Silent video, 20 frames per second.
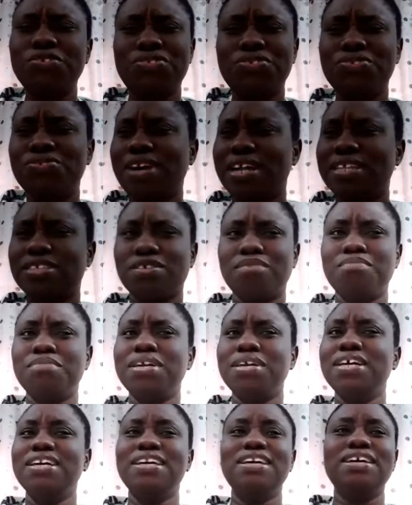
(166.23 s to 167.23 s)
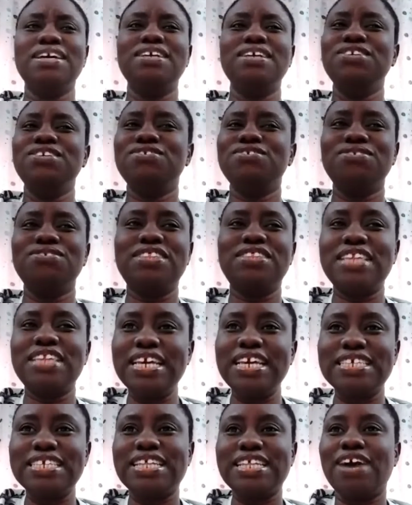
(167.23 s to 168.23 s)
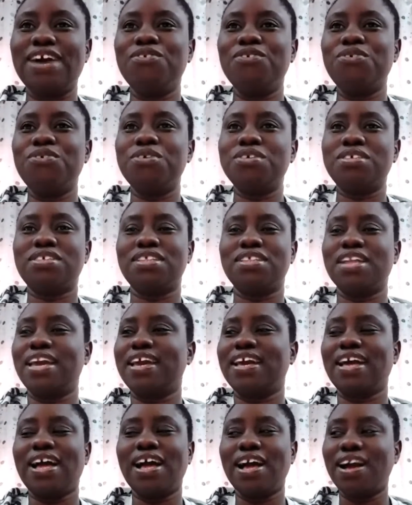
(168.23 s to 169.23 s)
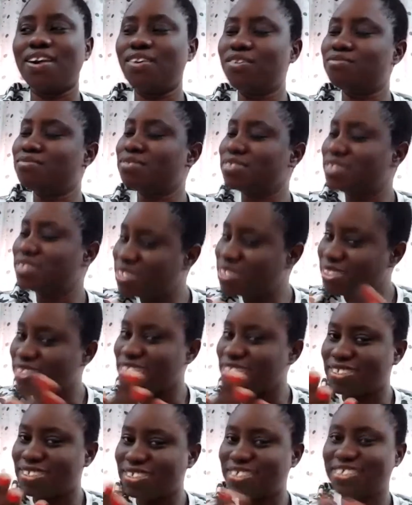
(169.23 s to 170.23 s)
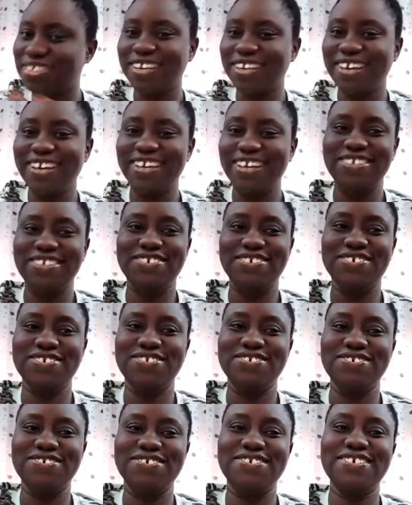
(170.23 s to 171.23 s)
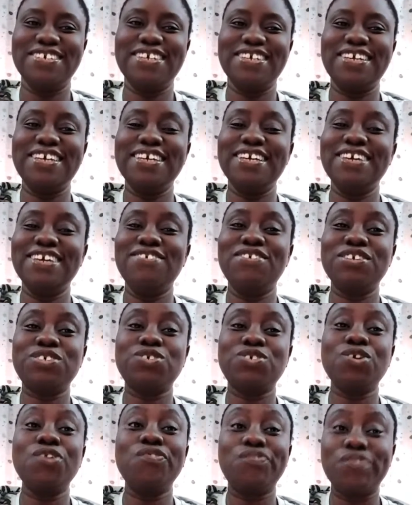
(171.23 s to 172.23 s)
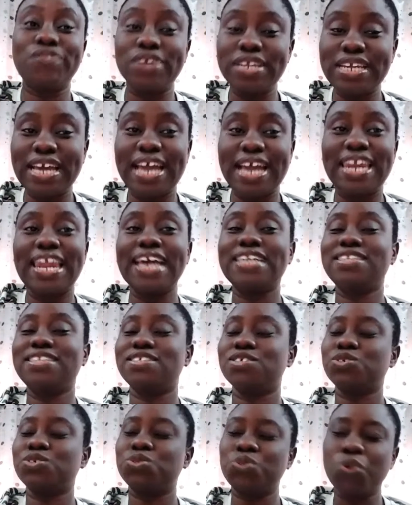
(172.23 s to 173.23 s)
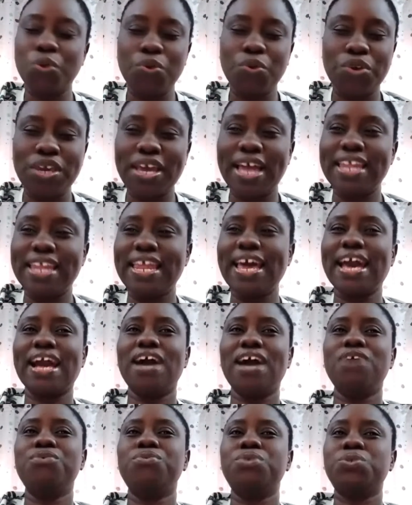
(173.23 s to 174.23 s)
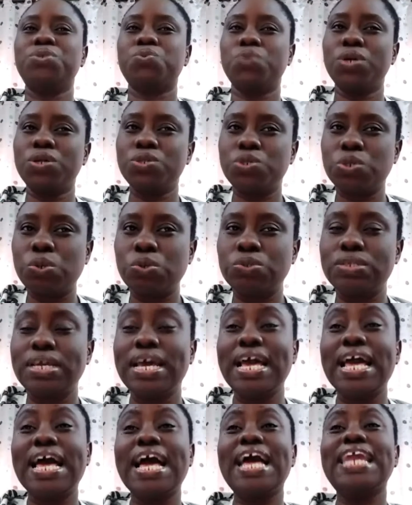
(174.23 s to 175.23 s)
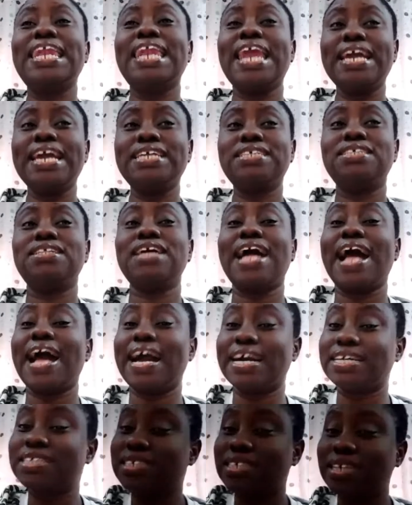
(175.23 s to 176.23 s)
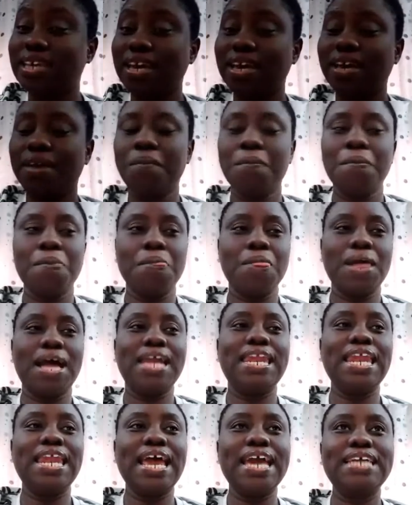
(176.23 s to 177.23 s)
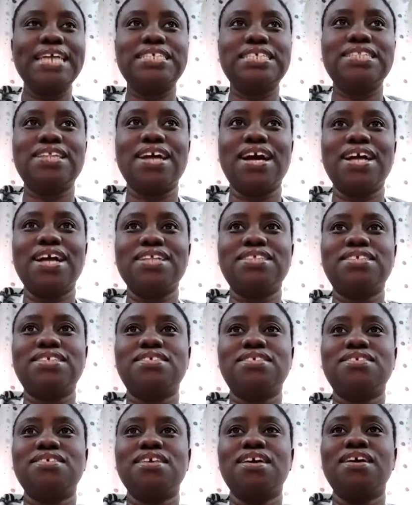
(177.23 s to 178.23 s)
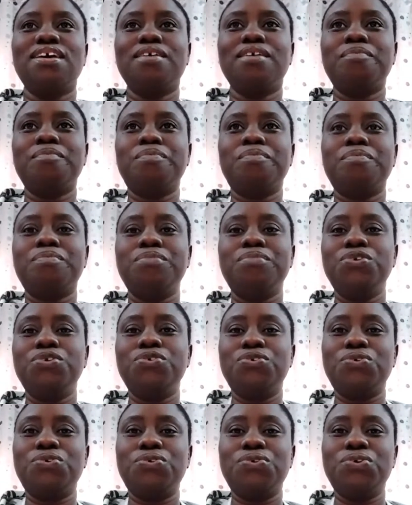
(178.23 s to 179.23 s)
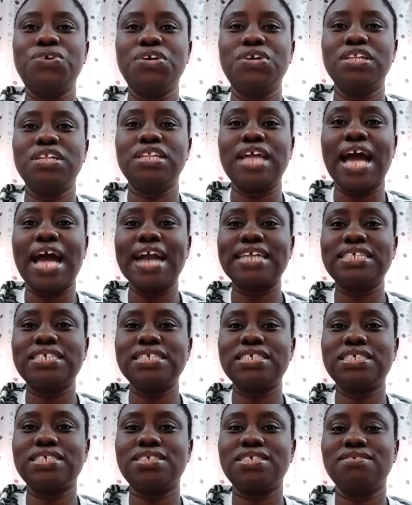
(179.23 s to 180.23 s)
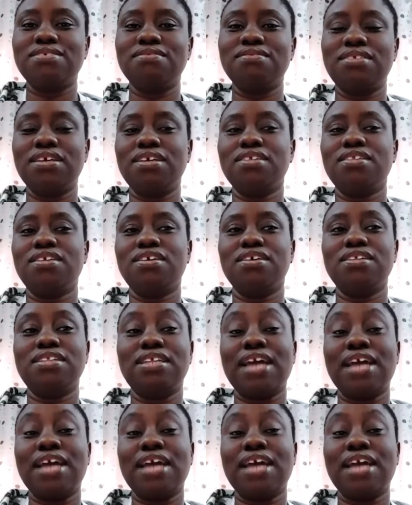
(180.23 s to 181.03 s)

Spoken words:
through at some, things that was like, come on, this is it was so funny. I liked the story. I liked how it was well told. I liked the acting. I liked that the actors the